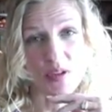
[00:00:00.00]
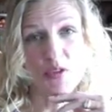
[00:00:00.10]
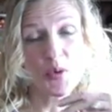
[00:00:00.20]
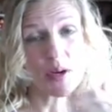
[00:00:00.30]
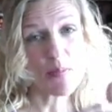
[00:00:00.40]
If
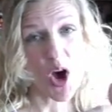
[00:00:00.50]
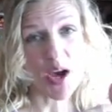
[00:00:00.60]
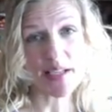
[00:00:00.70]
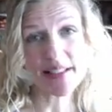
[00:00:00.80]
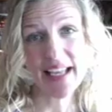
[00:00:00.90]
you want to
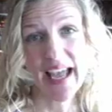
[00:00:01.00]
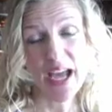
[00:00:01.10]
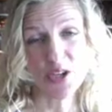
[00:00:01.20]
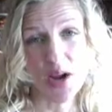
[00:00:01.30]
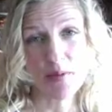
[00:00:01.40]
pause
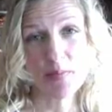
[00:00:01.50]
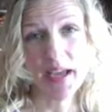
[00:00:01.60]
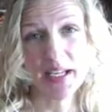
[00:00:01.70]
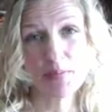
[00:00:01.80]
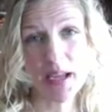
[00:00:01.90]
and grab a
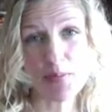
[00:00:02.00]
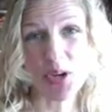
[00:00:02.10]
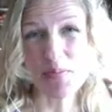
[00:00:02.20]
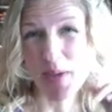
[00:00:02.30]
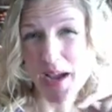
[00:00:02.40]
pen and paper,
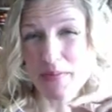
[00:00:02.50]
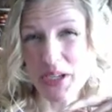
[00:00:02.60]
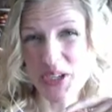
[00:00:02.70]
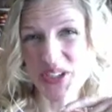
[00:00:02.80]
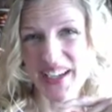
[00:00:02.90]
it might be
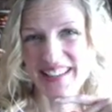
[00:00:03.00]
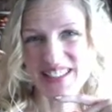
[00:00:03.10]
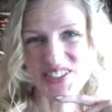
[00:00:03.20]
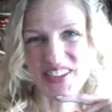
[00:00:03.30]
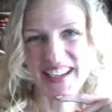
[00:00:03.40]
a good
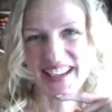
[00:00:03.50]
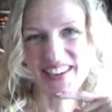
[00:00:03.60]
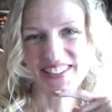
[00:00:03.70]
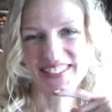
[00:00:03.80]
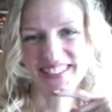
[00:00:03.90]
idea right now.